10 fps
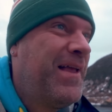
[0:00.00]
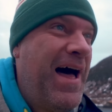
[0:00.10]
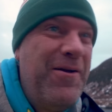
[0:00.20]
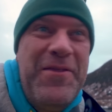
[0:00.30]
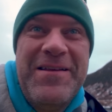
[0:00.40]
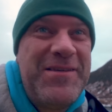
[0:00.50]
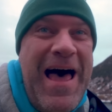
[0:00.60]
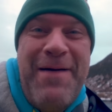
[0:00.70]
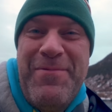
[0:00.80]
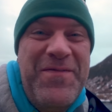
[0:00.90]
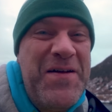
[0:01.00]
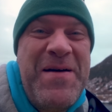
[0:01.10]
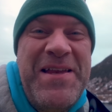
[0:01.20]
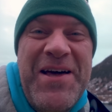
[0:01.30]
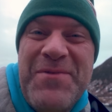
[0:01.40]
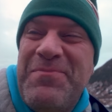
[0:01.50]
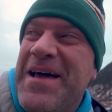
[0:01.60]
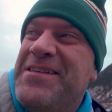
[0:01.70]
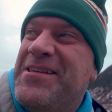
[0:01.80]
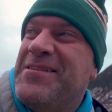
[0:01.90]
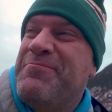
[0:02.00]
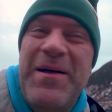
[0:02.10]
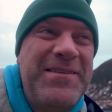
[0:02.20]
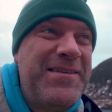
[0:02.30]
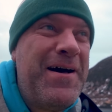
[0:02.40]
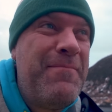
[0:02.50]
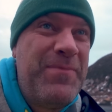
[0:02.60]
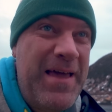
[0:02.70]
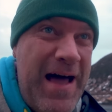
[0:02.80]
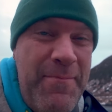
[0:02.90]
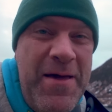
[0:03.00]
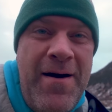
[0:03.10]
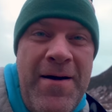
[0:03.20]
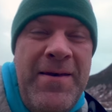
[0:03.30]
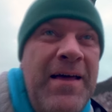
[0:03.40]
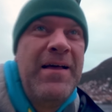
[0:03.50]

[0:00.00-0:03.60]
I don't think this will happen in very many other places, but um, they got me on,